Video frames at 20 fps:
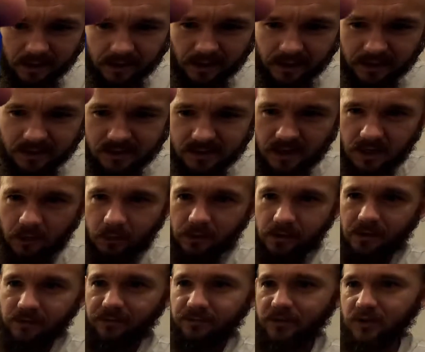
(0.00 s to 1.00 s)
Like I say,
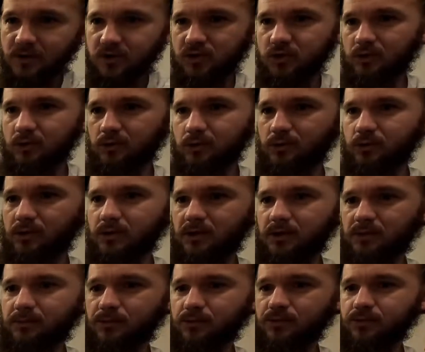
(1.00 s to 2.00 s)
one of the first
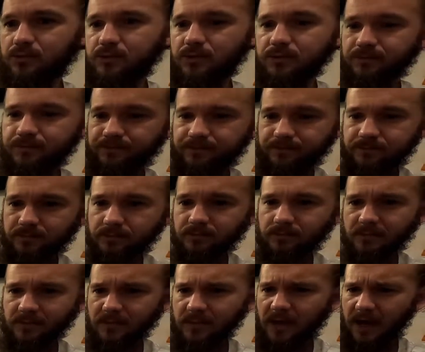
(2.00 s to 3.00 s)
locally brewed
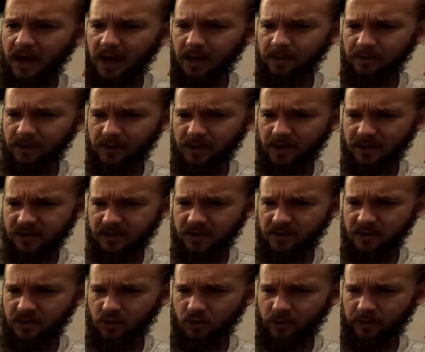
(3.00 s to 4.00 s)
I P As
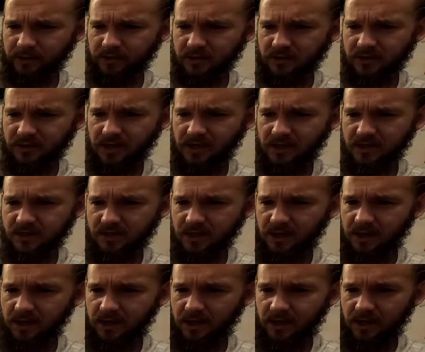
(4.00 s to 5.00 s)
in the New England states
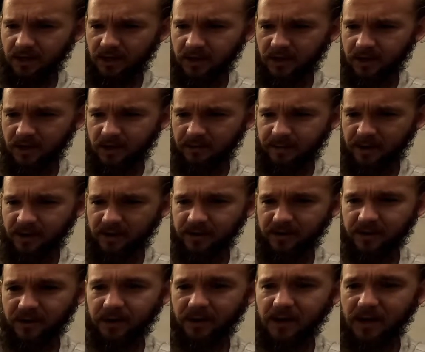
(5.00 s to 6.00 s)
uh, in
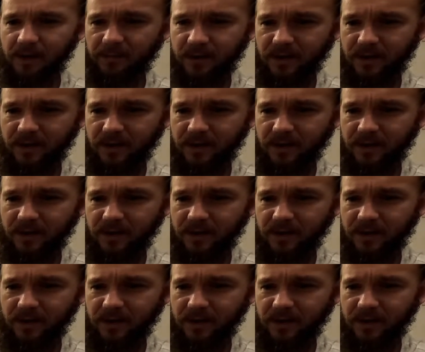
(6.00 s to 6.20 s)
America.